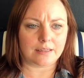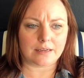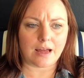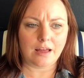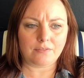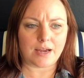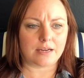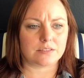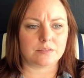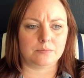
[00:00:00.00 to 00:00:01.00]
I have
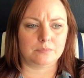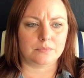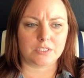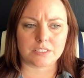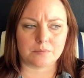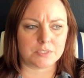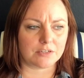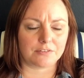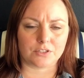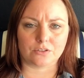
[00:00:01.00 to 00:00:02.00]
had some
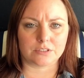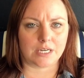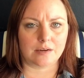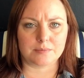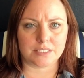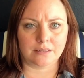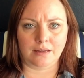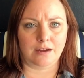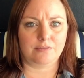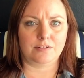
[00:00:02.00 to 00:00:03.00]
difficult times in
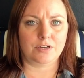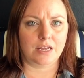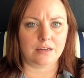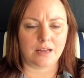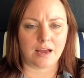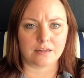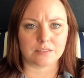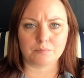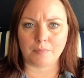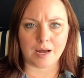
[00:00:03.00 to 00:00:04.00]
life and had
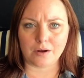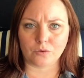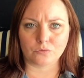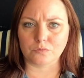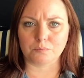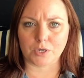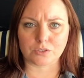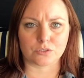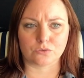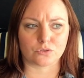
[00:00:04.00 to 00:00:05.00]
my own
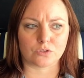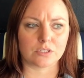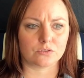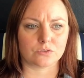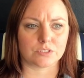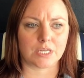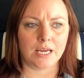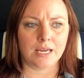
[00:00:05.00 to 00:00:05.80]
personal struggles